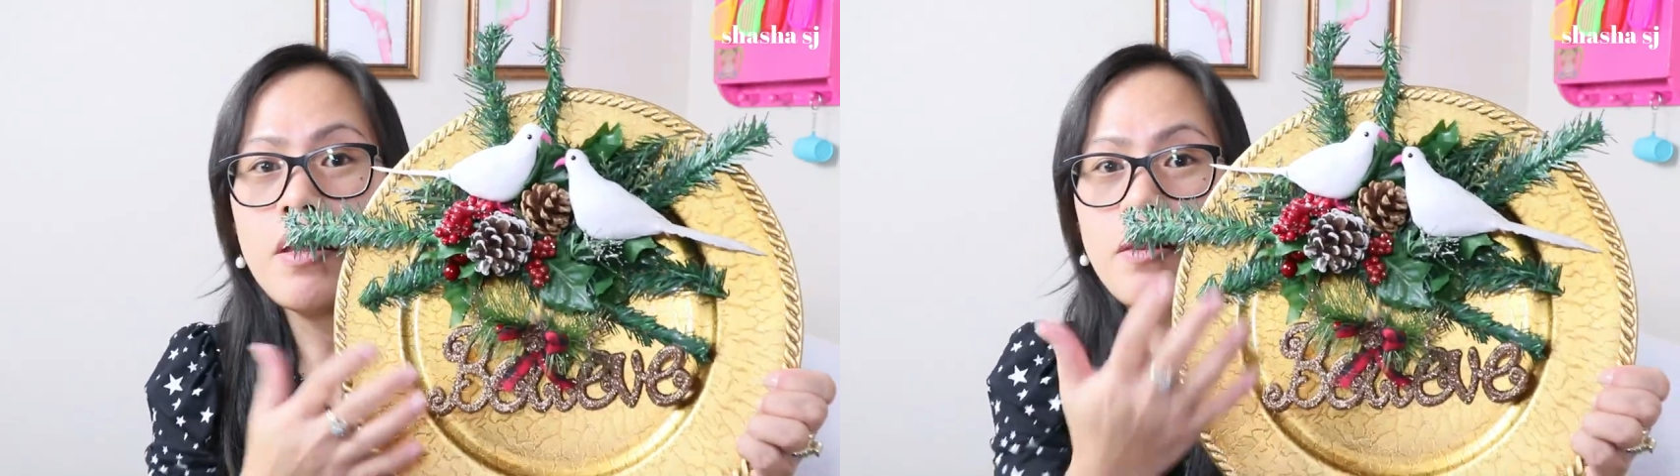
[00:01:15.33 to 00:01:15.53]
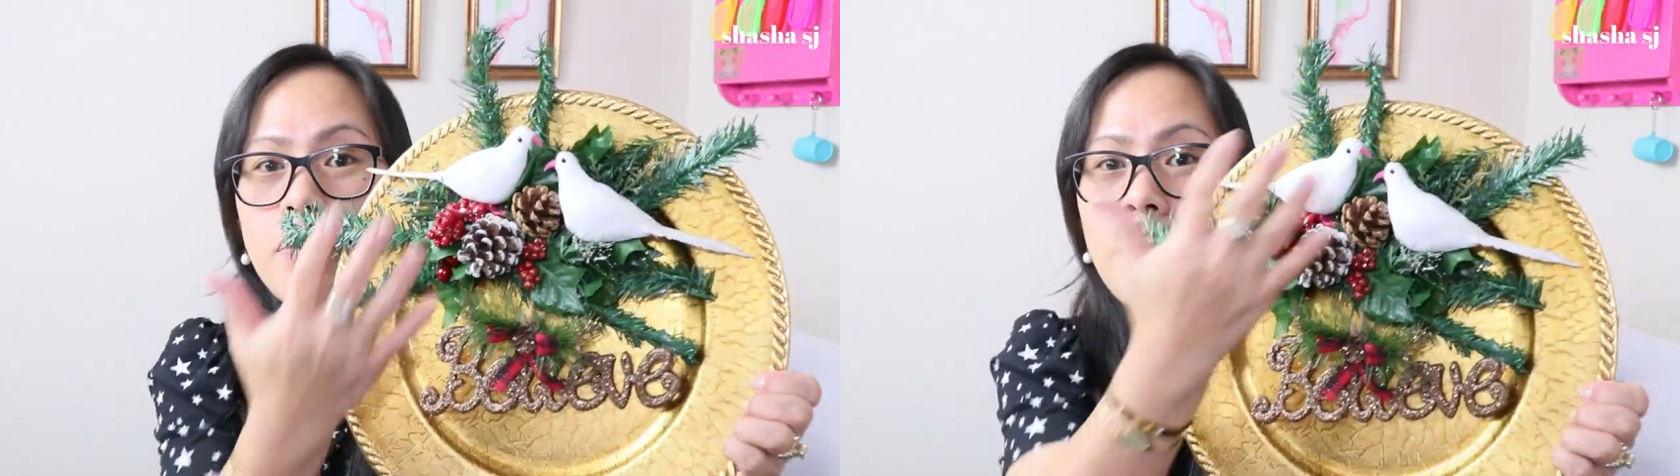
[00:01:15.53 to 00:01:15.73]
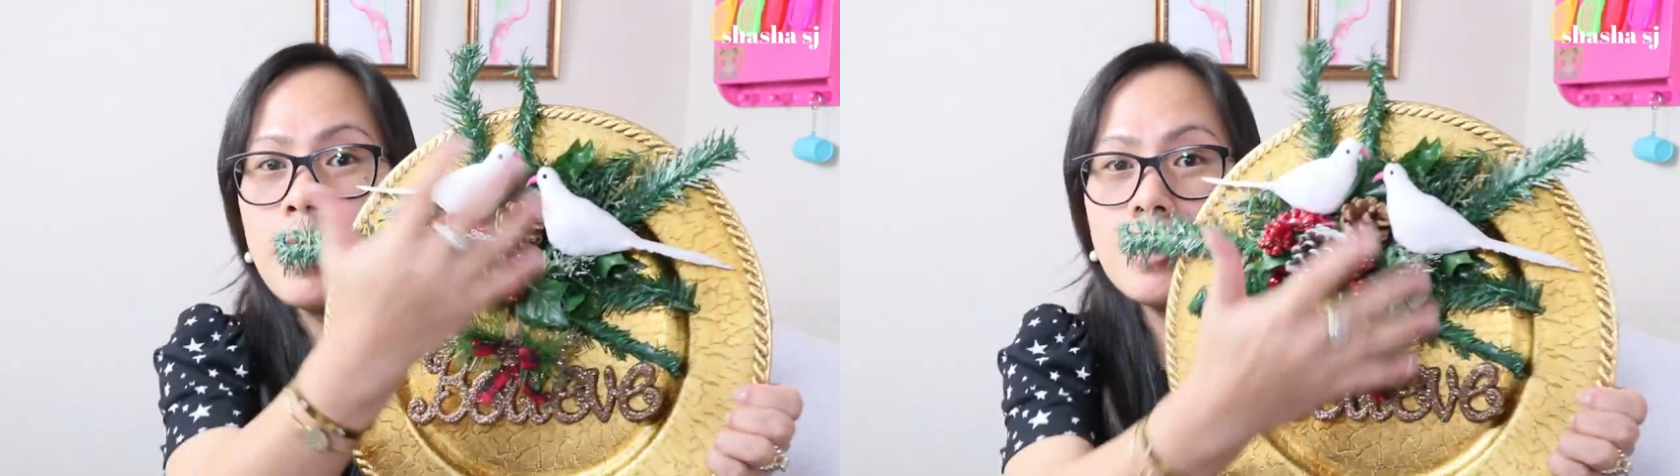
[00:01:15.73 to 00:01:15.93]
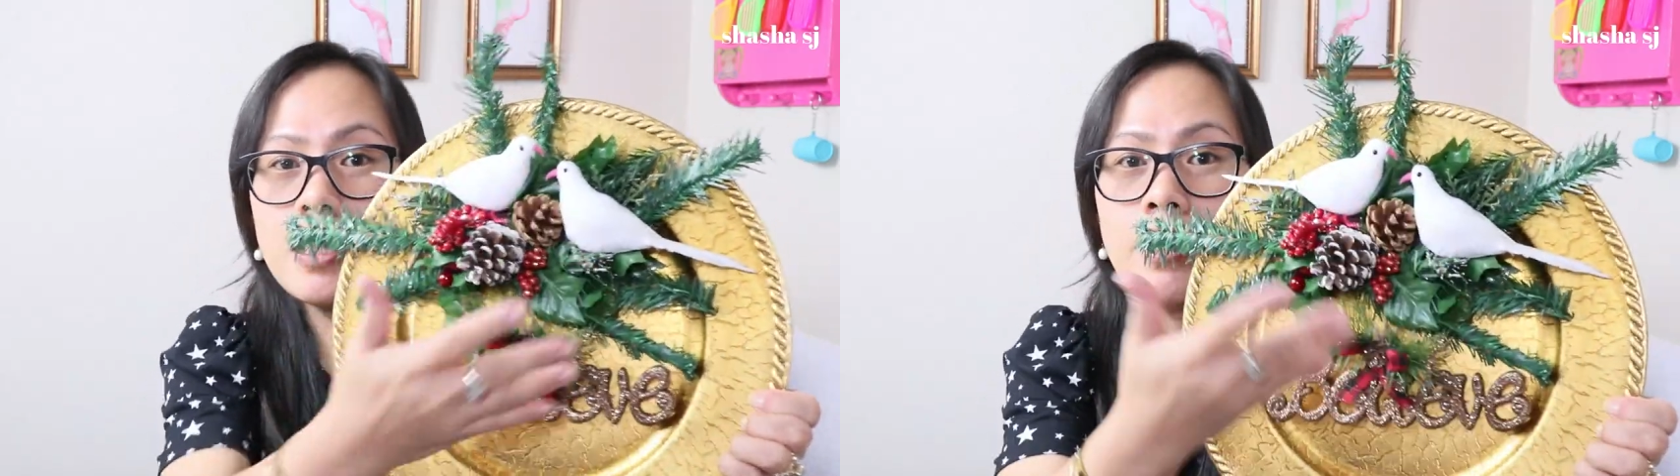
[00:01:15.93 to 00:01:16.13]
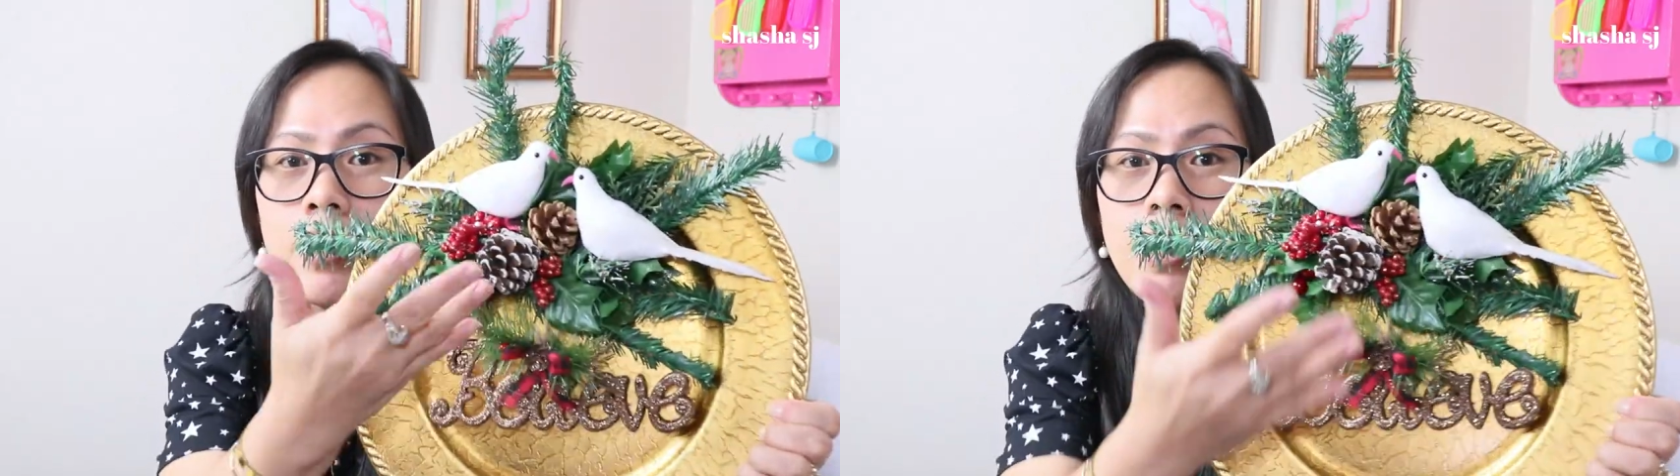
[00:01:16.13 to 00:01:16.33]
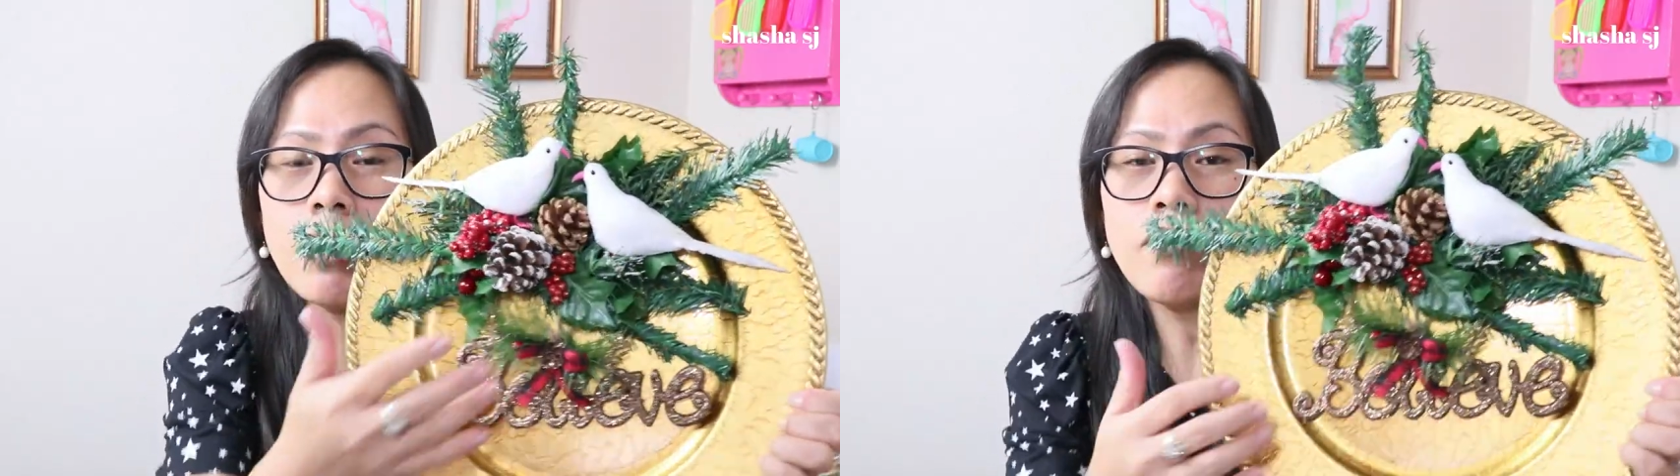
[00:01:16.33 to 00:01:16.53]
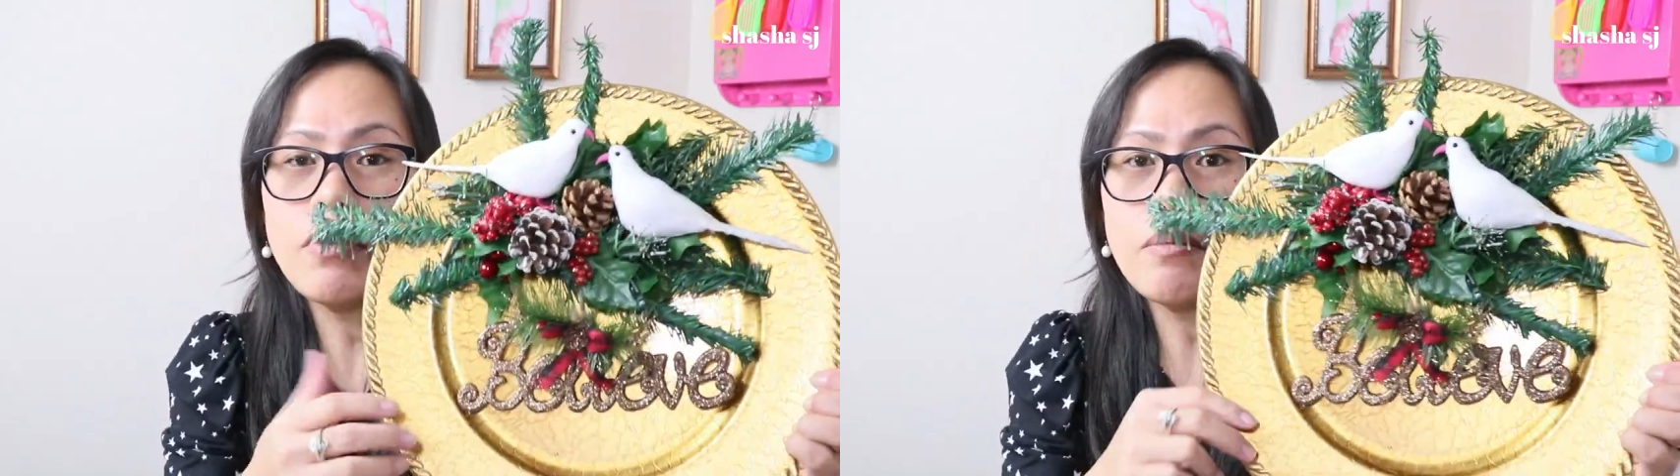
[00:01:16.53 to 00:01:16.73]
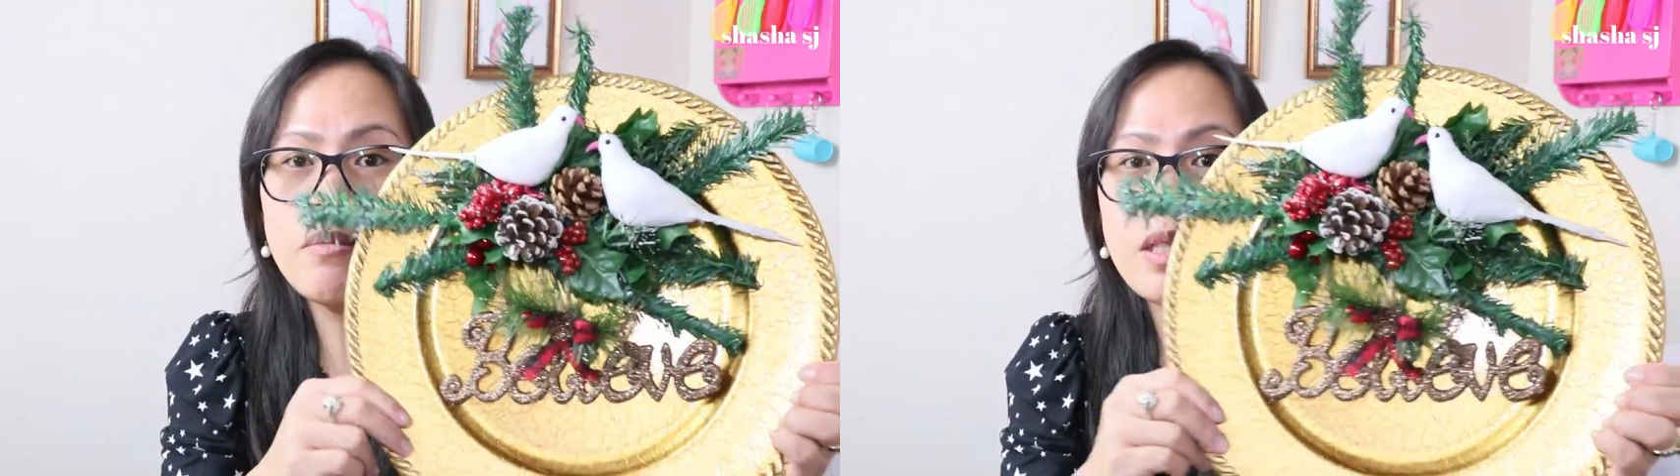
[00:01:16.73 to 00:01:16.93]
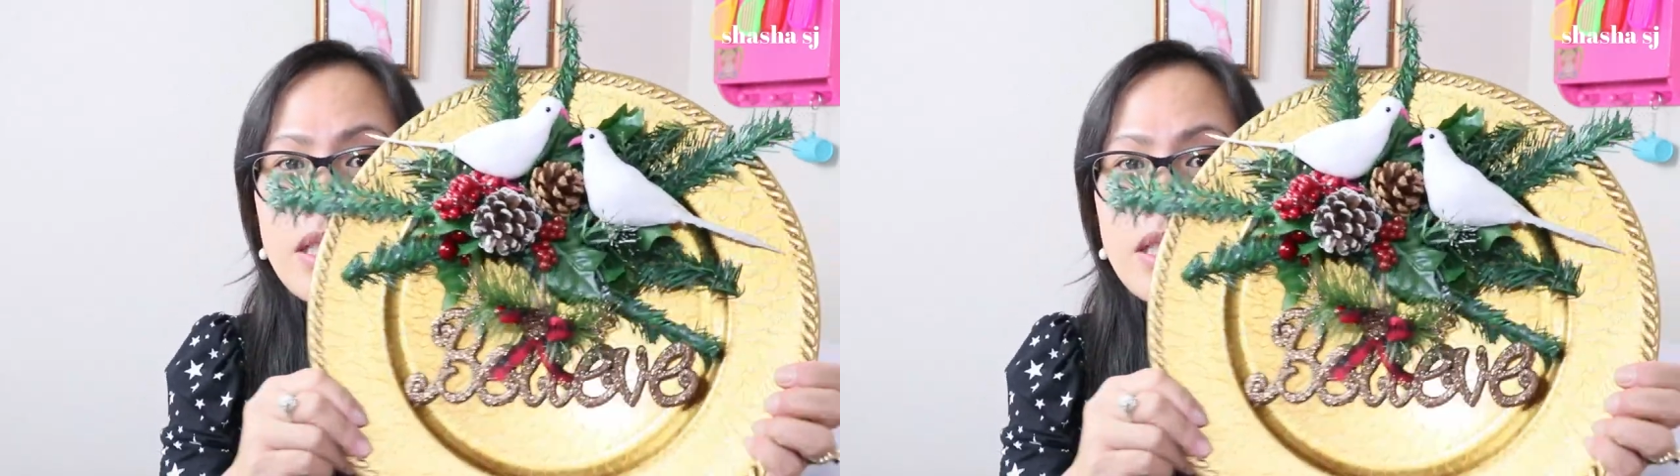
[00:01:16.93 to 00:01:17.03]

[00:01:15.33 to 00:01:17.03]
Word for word: The rest in there are from the